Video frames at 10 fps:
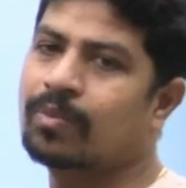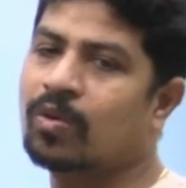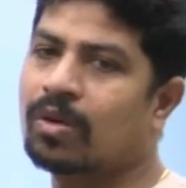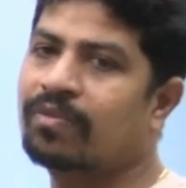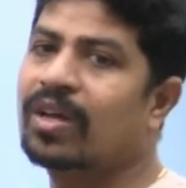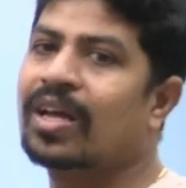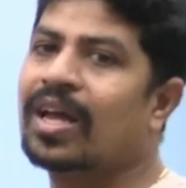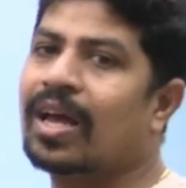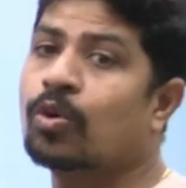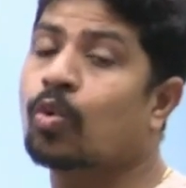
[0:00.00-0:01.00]
the amount of
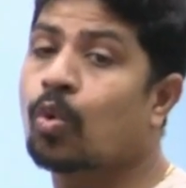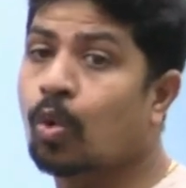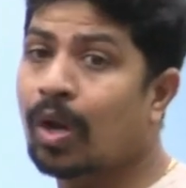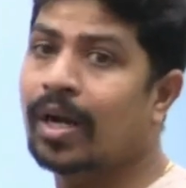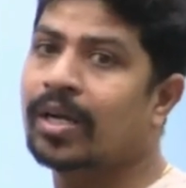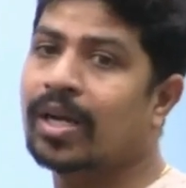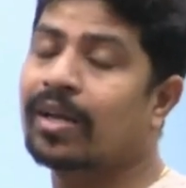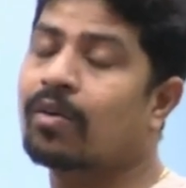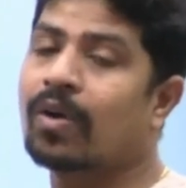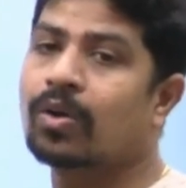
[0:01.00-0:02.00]
coolant
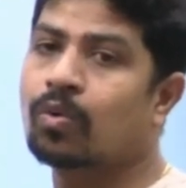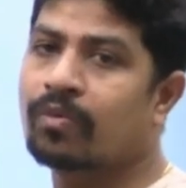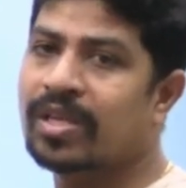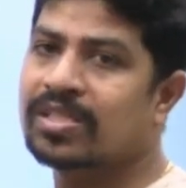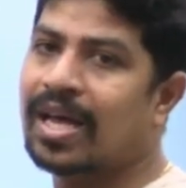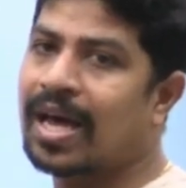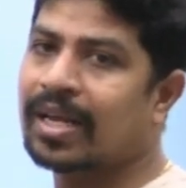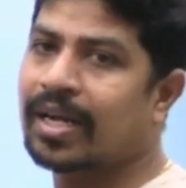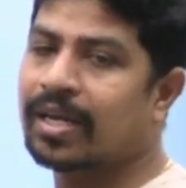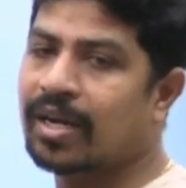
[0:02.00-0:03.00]
required to quench the
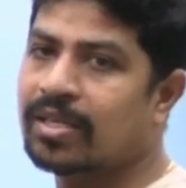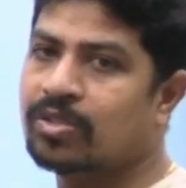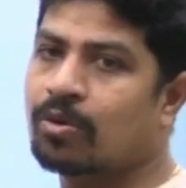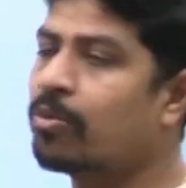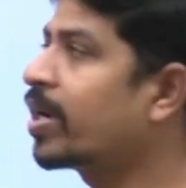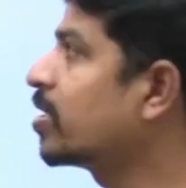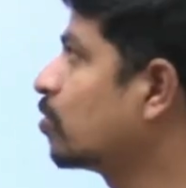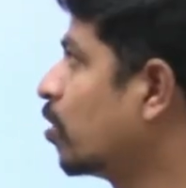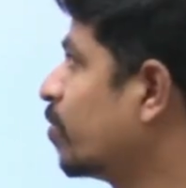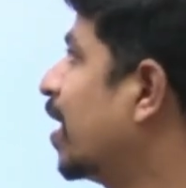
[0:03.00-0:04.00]
arc at current 0 point is
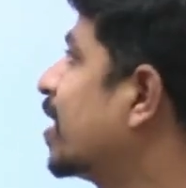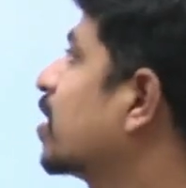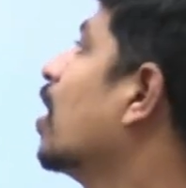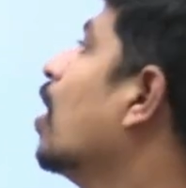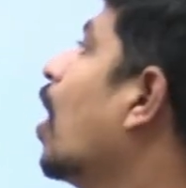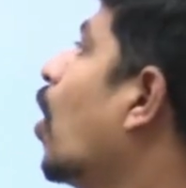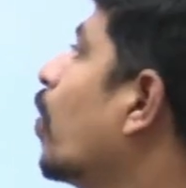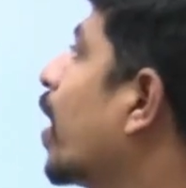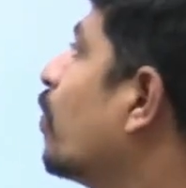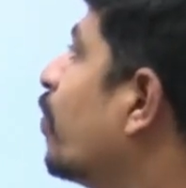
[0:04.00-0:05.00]
going to be less.
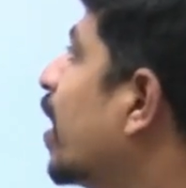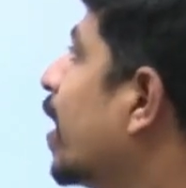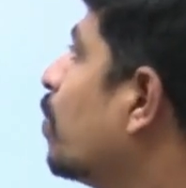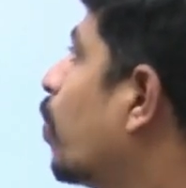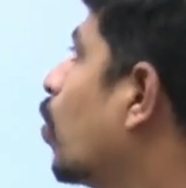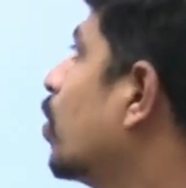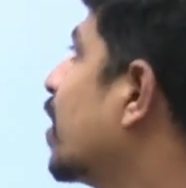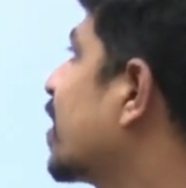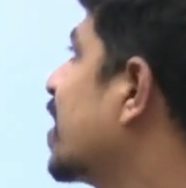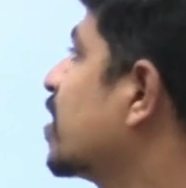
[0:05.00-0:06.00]
How can we improve
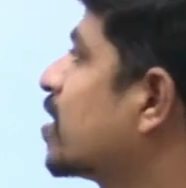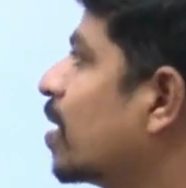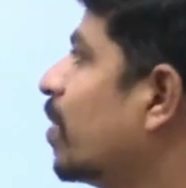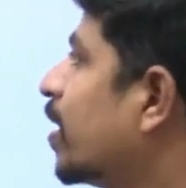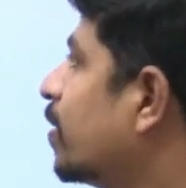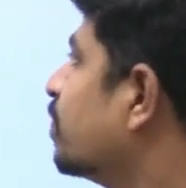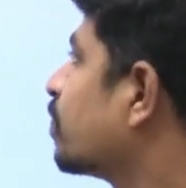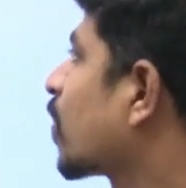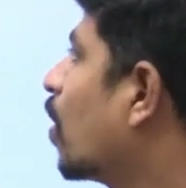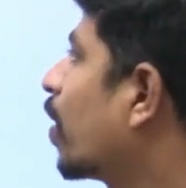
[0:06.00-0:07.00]
the transient stability?
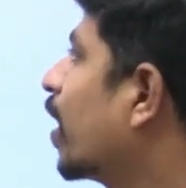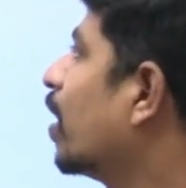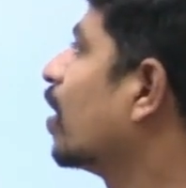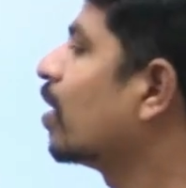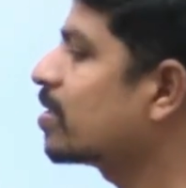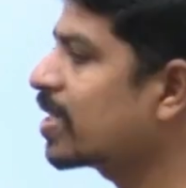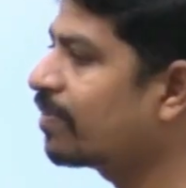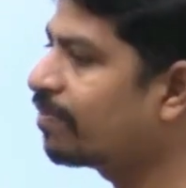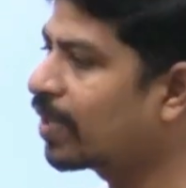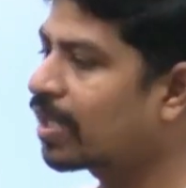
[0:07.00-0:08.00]
Okay,
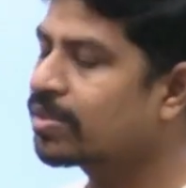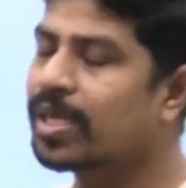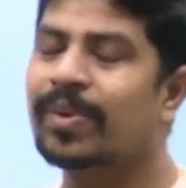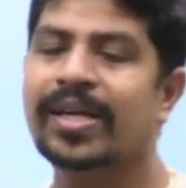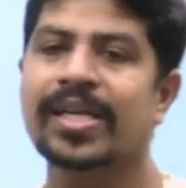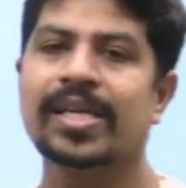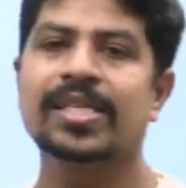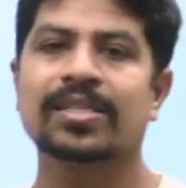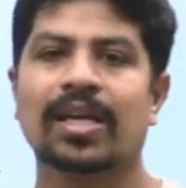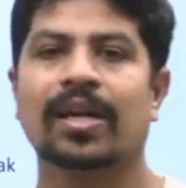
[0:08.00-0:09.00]
see, stability
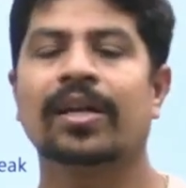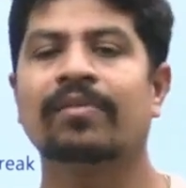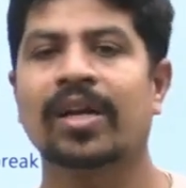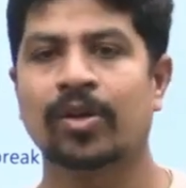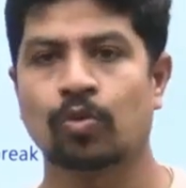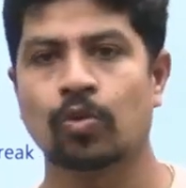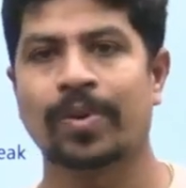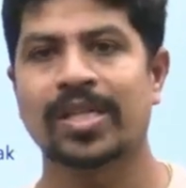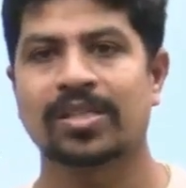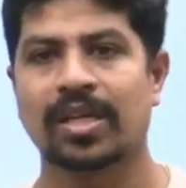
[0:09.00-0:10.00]
is divided into two
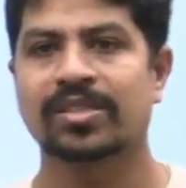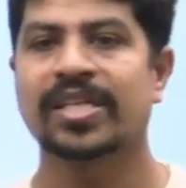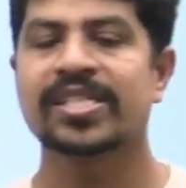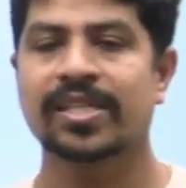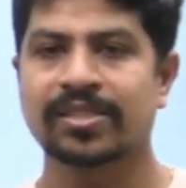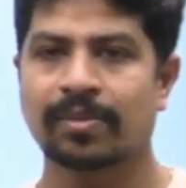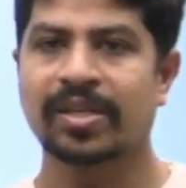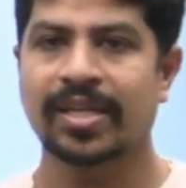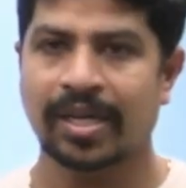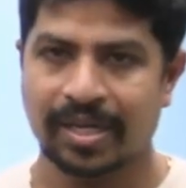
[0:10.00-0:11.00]
parts, steady state
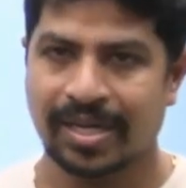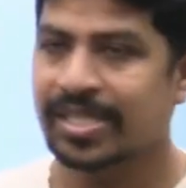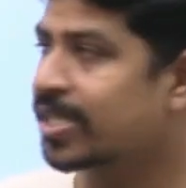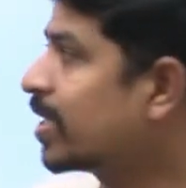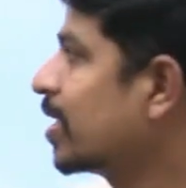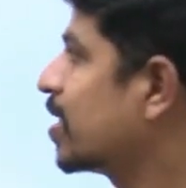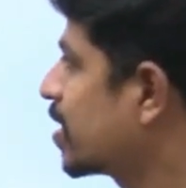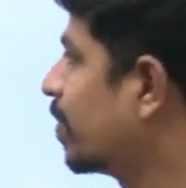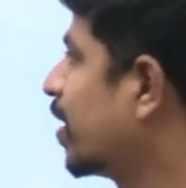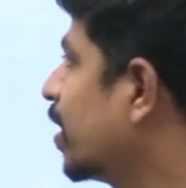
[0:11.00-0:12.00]
stability and transient
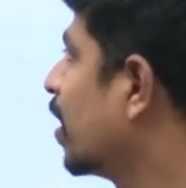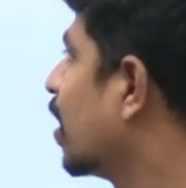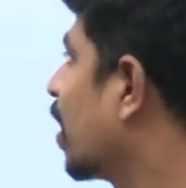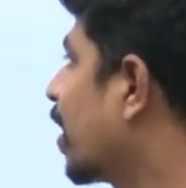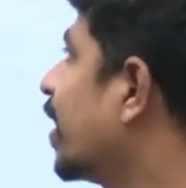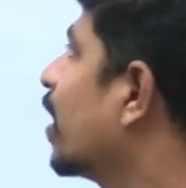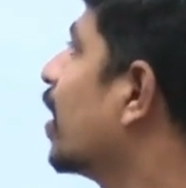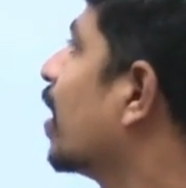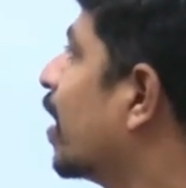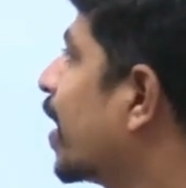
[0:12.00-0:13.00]
stability, right?
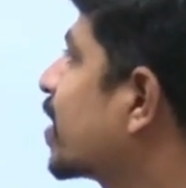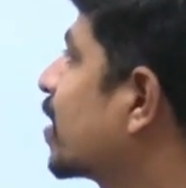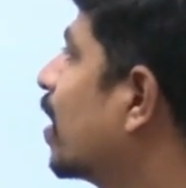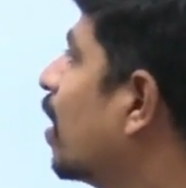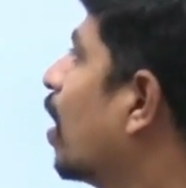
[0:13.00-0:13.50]
Next,